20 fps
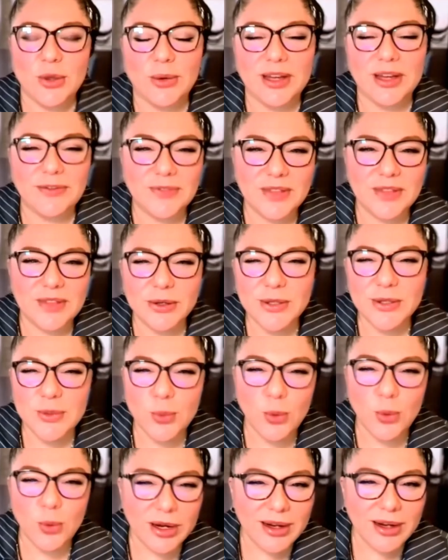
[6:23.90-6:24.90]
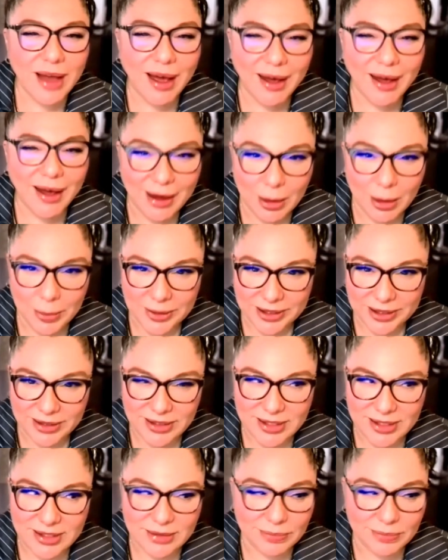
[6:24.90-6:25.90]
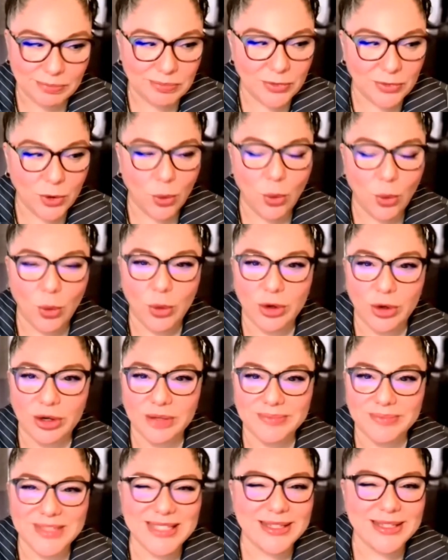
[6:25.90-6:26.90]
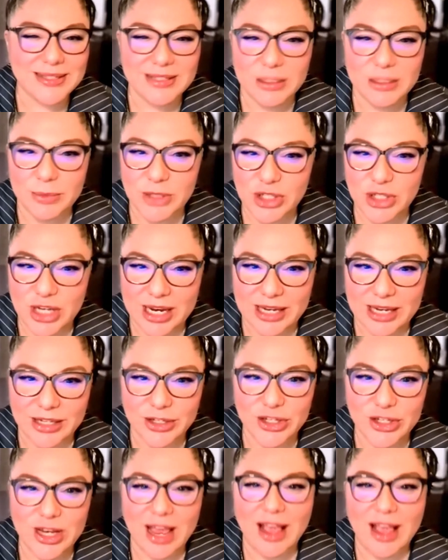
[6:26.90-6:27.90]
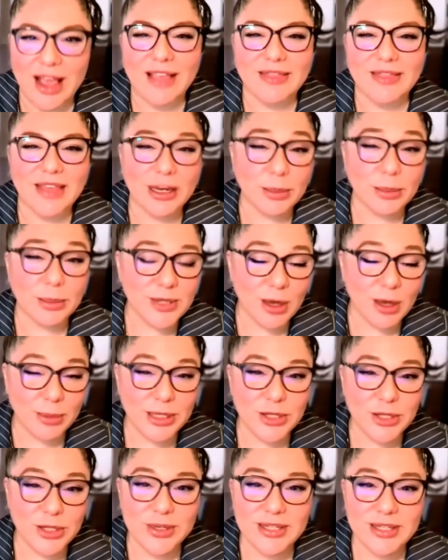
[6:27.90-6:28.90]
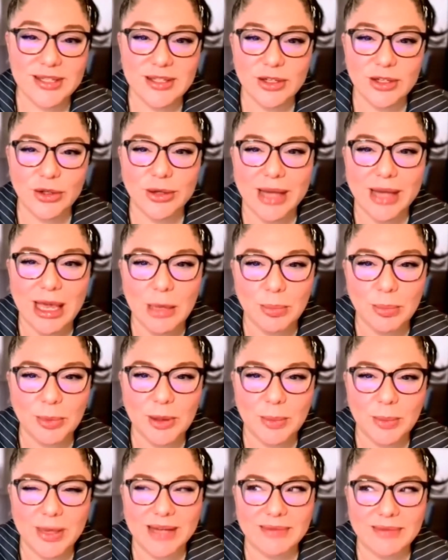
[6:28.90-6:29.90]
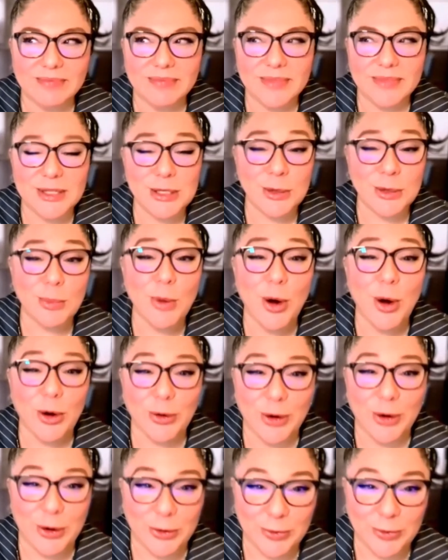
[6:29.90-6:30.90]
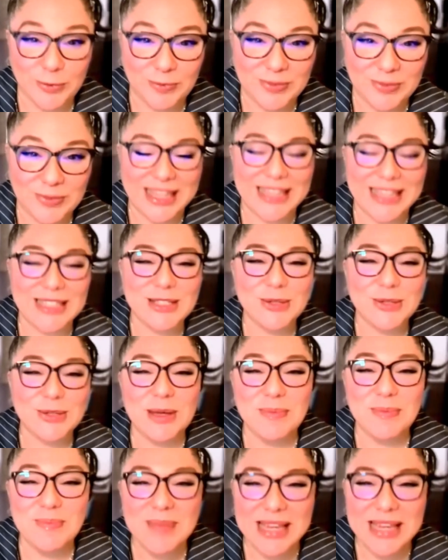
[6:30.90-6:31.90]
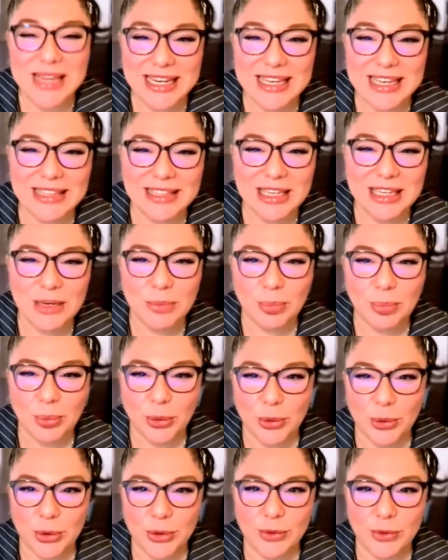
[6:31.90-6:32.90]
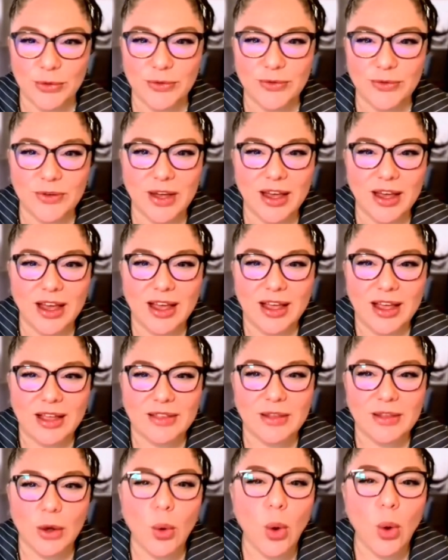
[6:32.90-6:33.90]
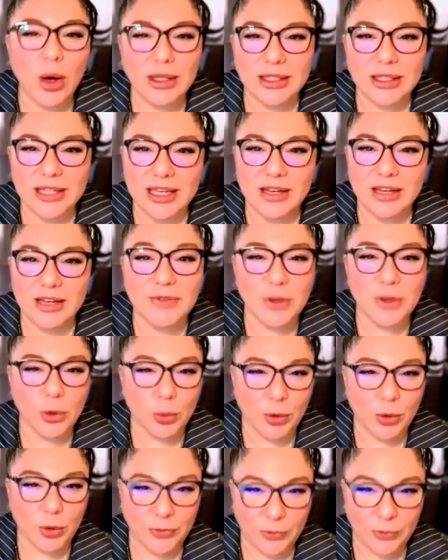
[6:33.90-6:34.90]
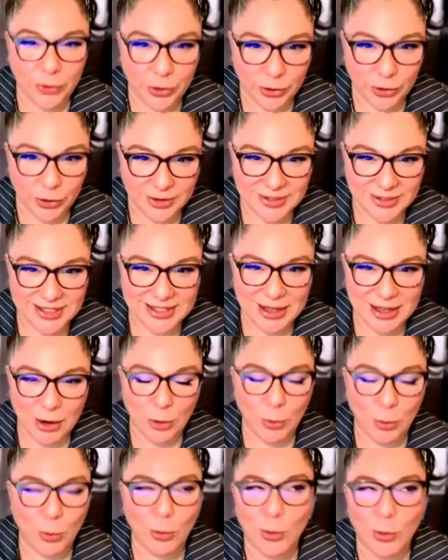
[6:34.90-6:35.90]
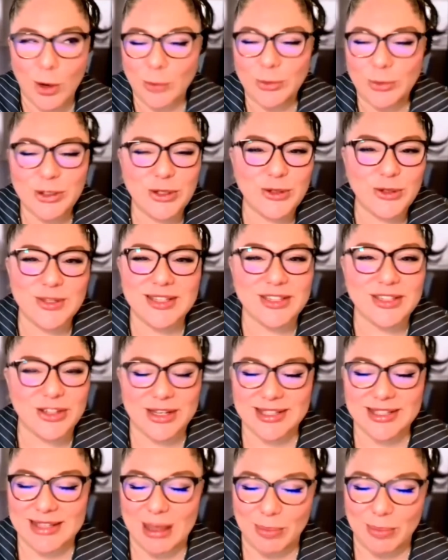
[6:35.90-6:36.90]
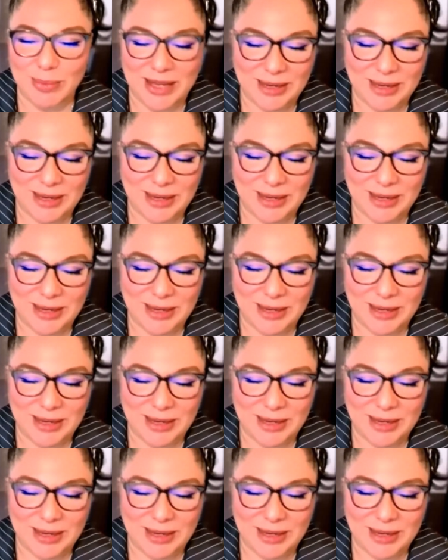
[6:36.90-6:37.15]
if there's one habit or system change that optometrists could implement tomorrow to immediately improve the quality of their referrals, what would you suggest that be?